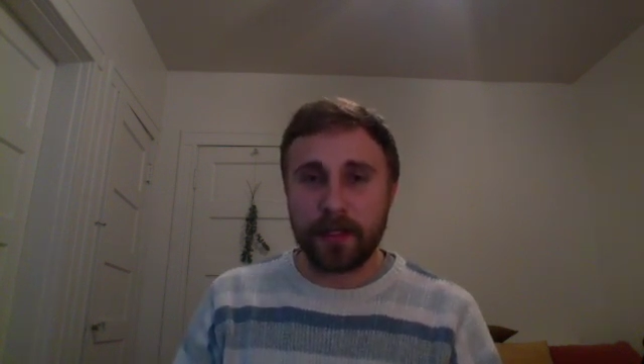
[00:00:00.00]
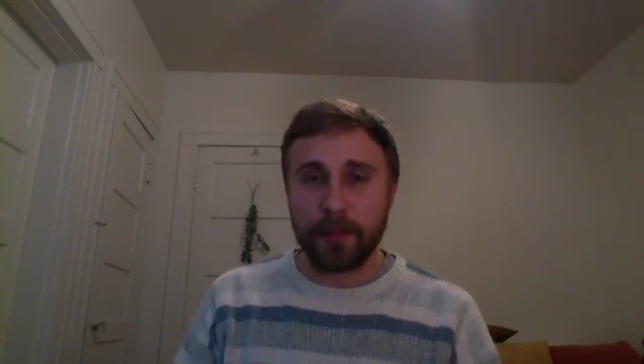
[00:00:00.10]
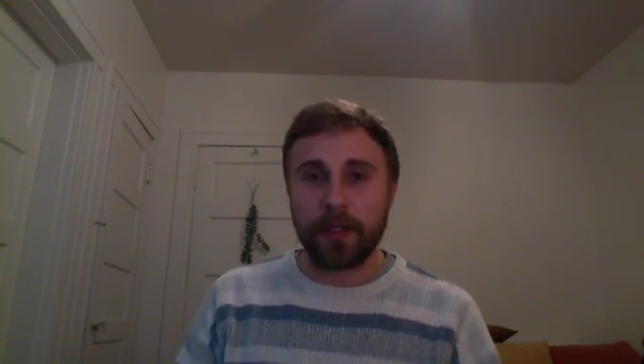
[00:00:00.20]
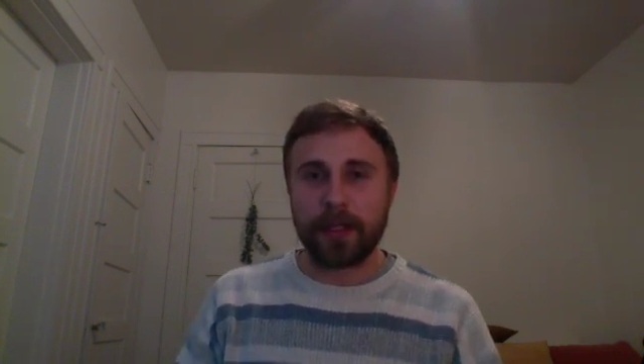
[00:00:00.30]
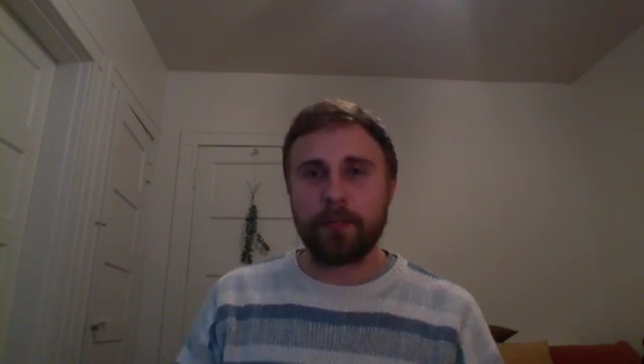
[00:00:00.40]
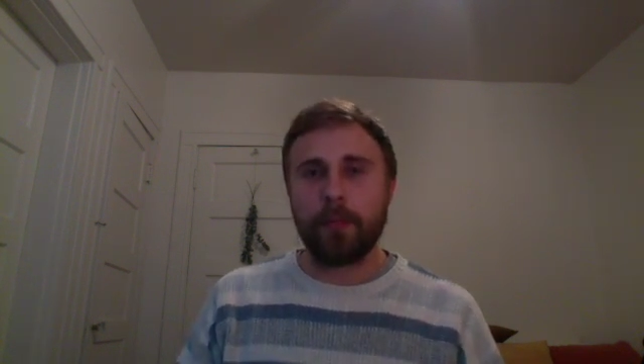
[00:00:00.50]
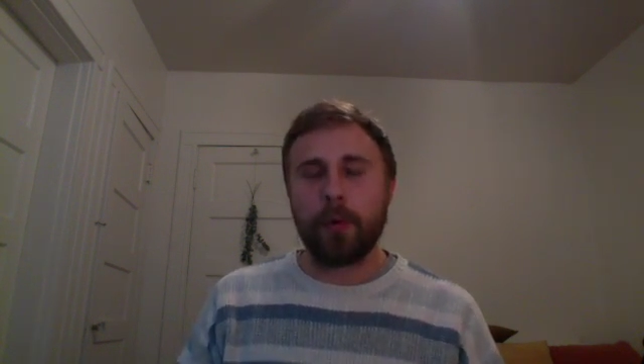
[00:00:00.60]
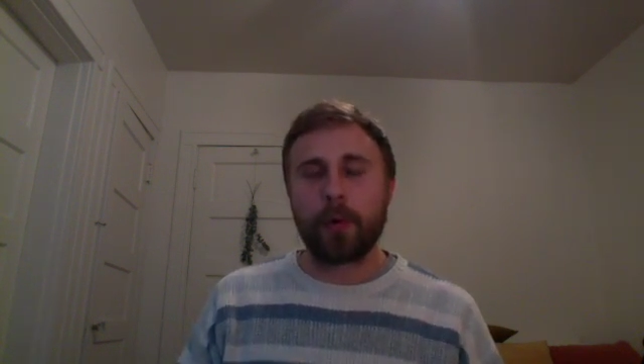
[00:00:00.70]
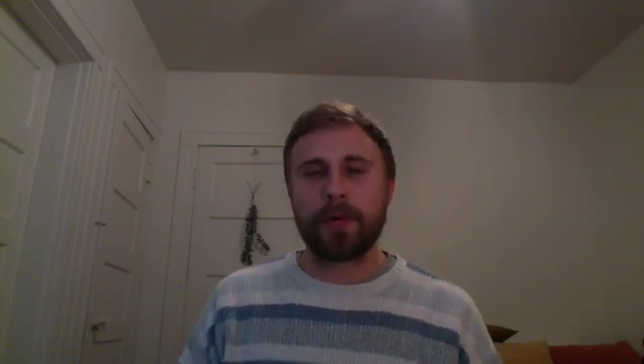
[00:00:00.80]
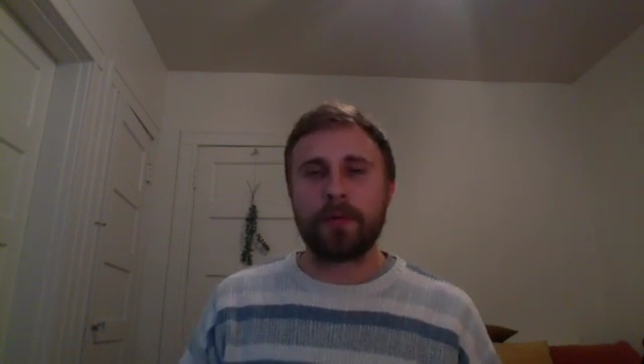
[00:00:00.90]
and there were like
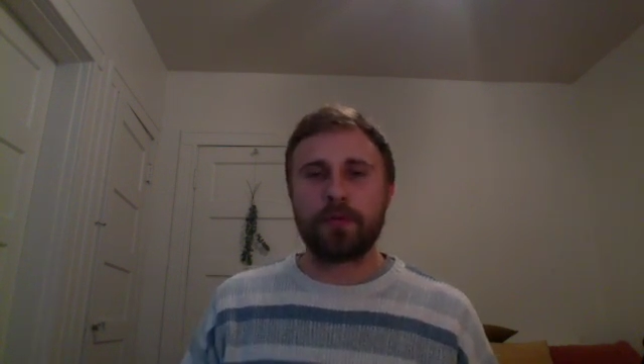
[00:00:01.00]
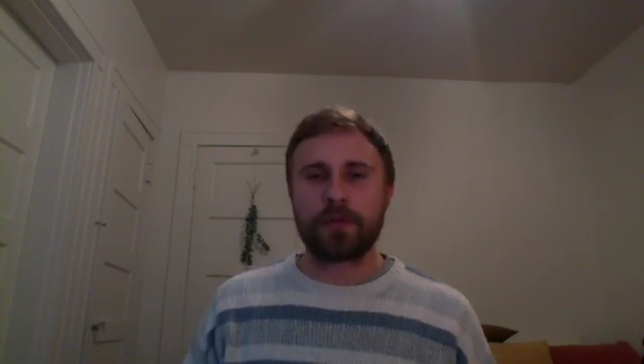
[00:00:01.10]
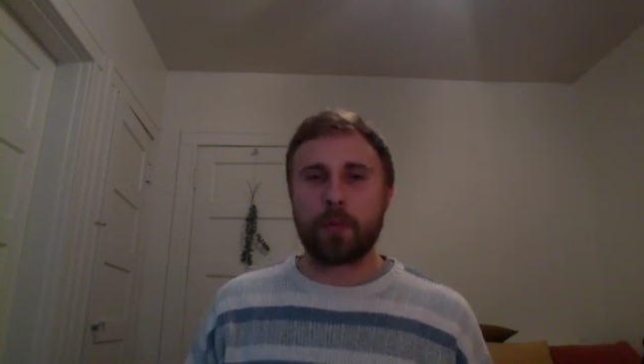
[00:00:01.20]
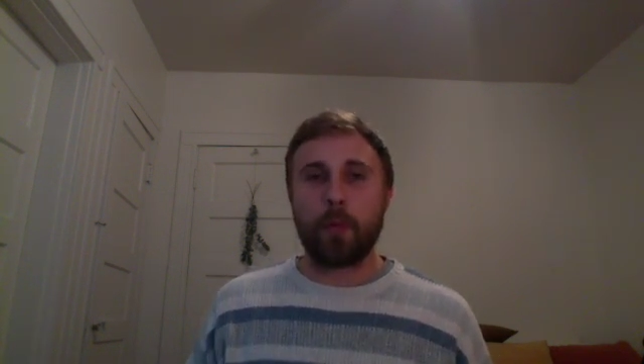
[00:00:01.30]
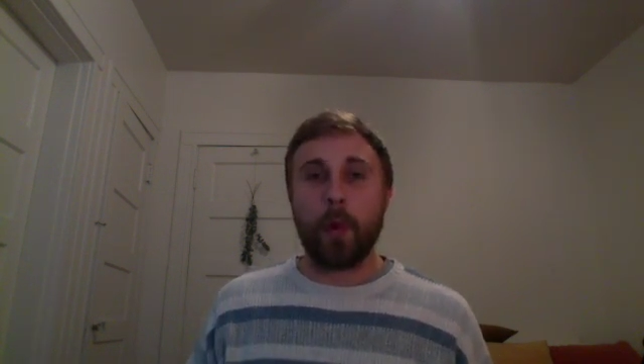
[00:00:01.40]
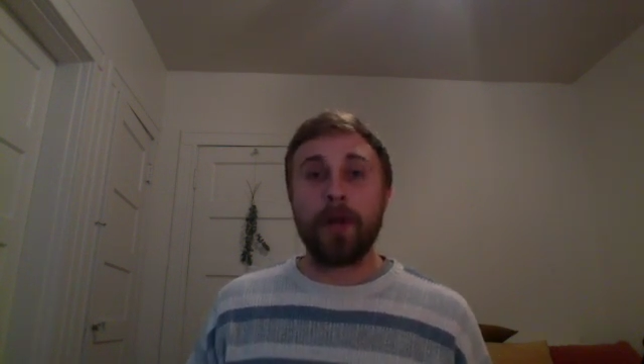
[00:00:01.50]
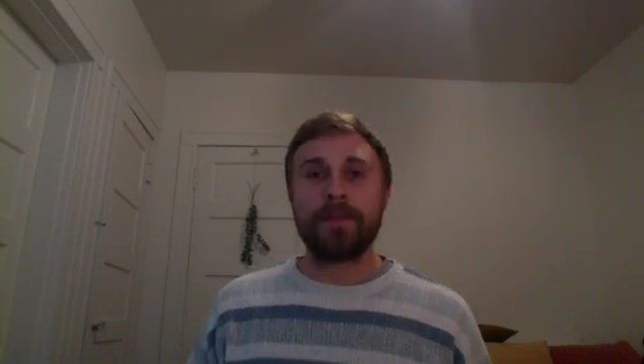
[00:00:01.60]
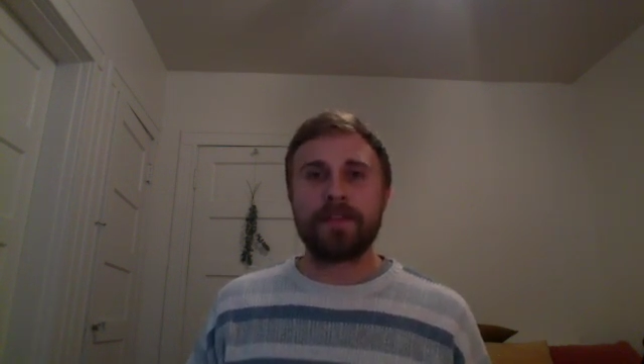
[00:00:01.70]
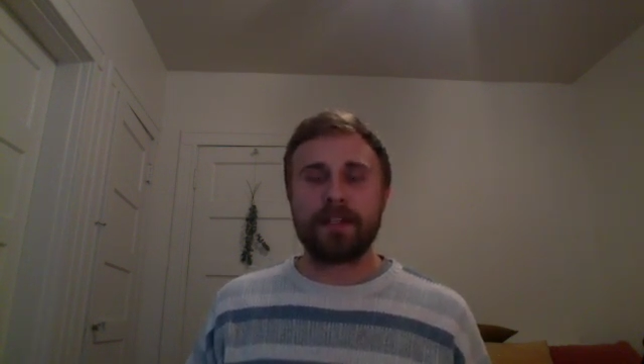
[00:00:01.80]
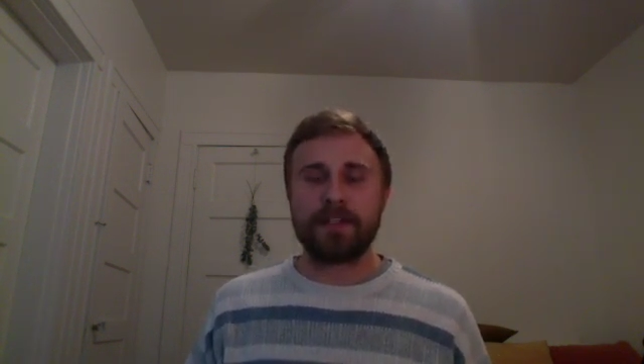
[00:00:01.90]
more than just one
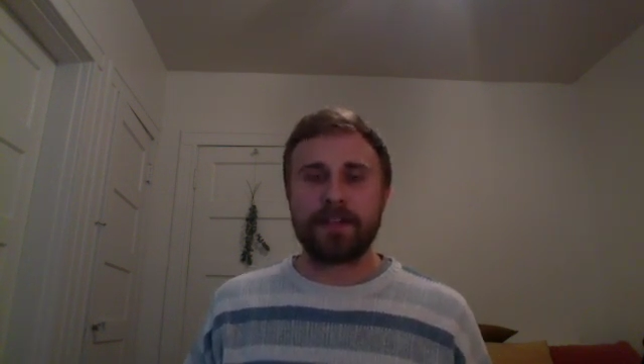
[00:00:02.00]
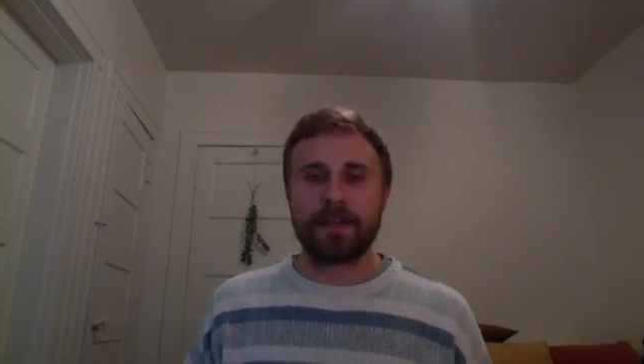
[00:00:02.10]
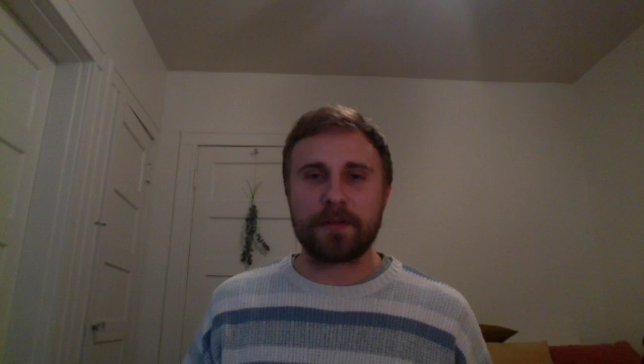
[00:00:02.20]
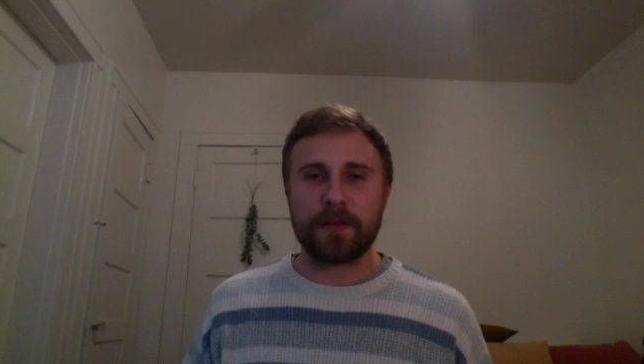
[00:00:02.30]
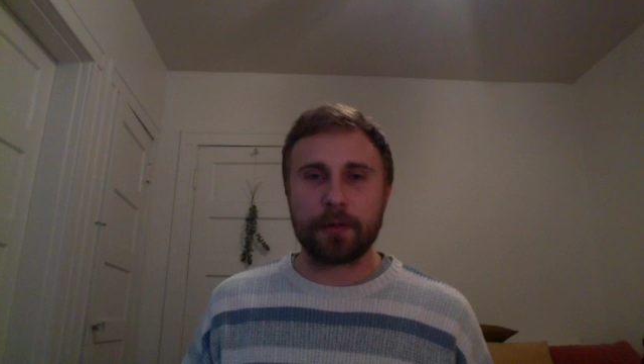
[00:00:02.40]
city center.